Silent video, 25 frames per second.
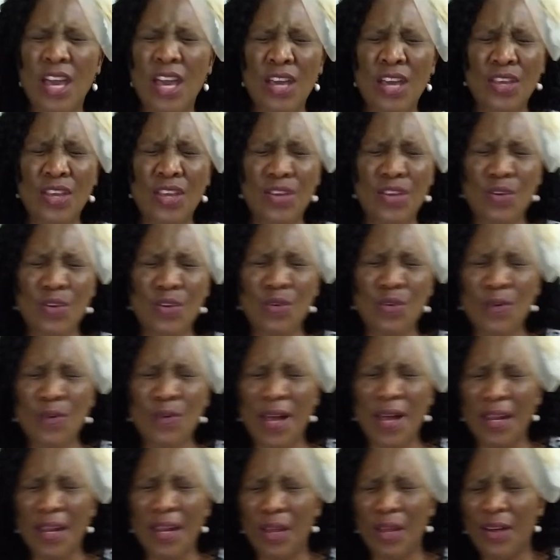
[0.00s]
You
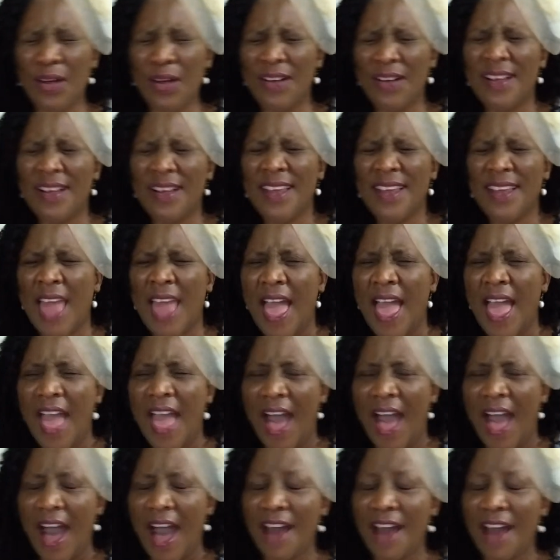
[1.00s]
are Lord,
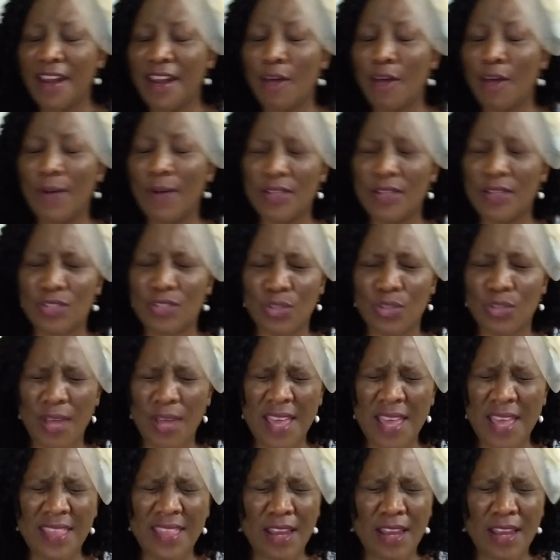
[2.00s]
are our strength